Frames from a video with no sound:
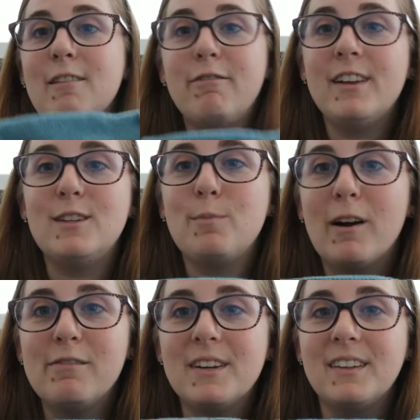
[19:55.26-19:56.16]
it fits
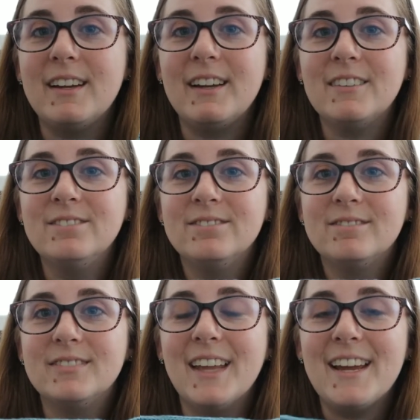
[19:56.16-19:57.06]
perfectly.
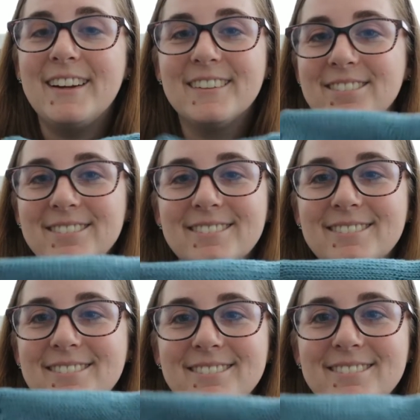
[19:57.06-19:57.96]
Like,
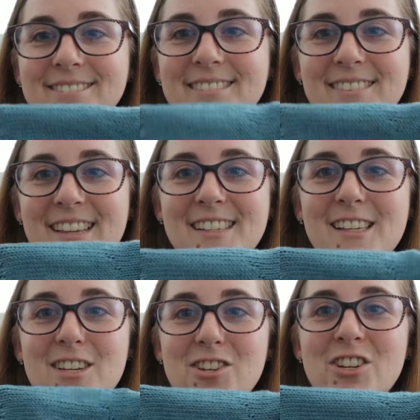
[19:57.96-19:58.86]
this
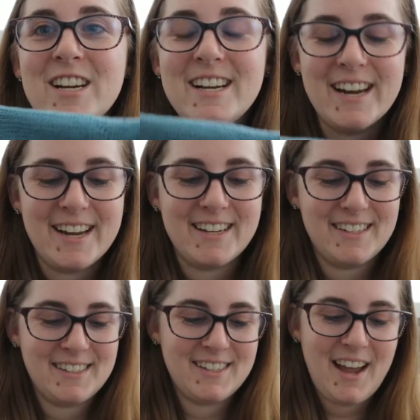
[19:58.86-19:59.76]
is
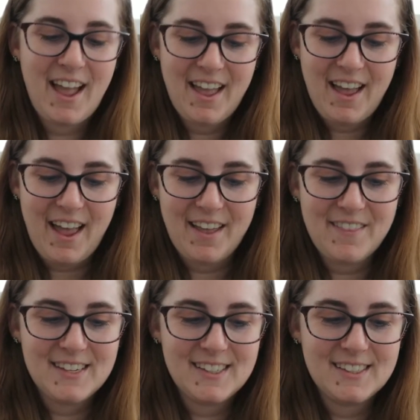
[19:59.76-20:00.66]
genius.
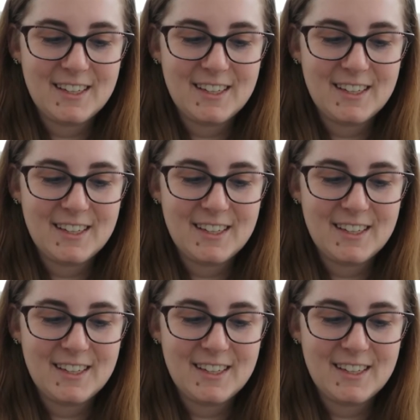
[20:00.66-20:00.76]
And this is